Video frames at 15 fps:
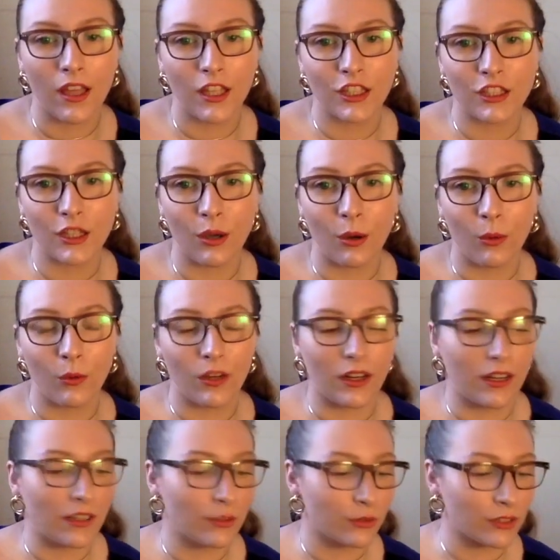So, where I
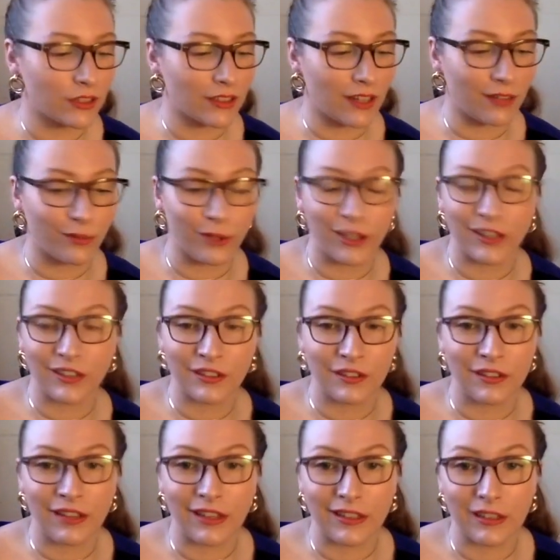guess we're just going to wait until
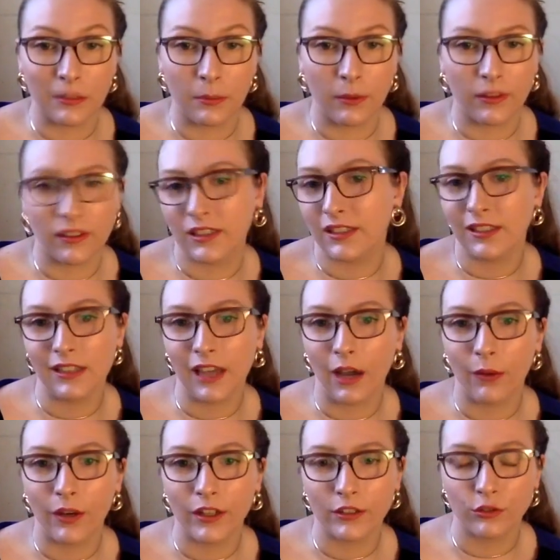the end of the book to see
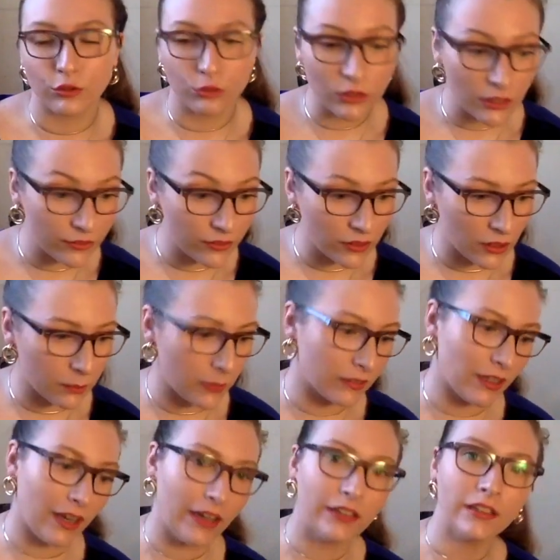how I truly feel about
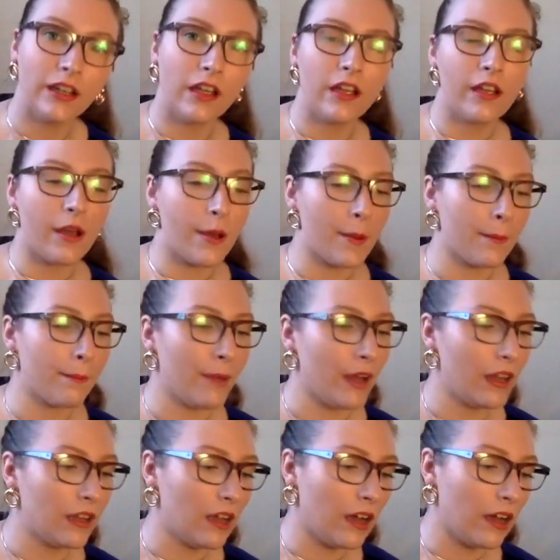that.
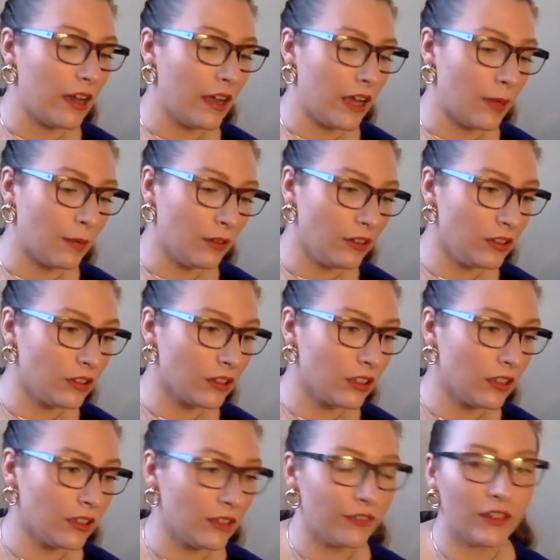But I am also
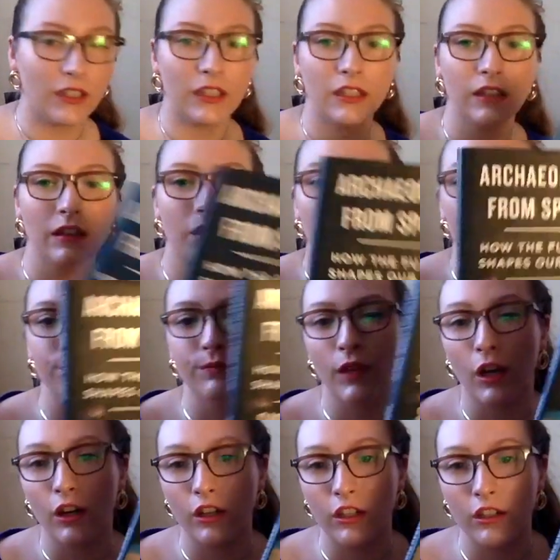currently reading
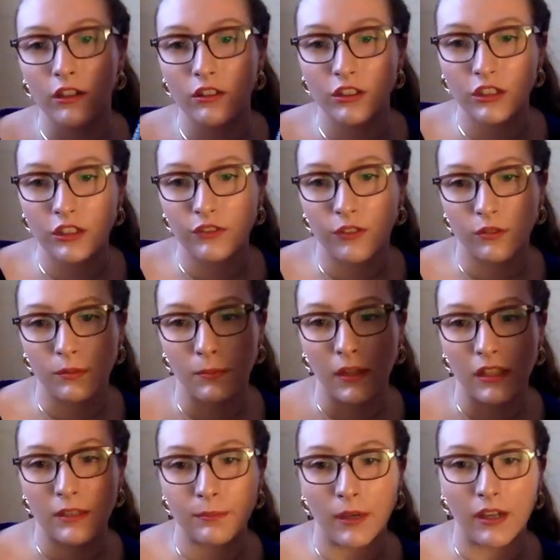Archaeology from
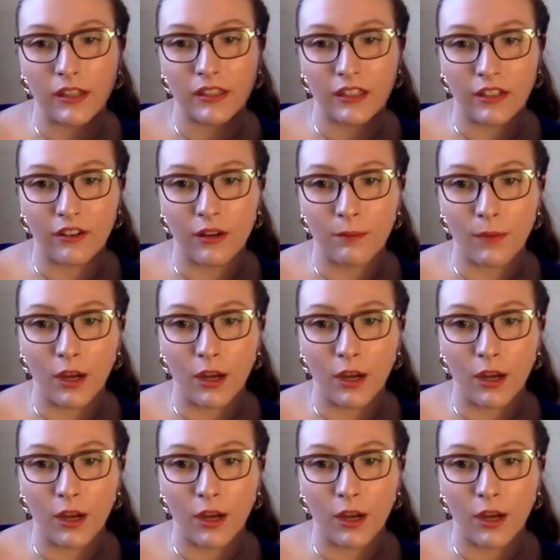Space by Sarah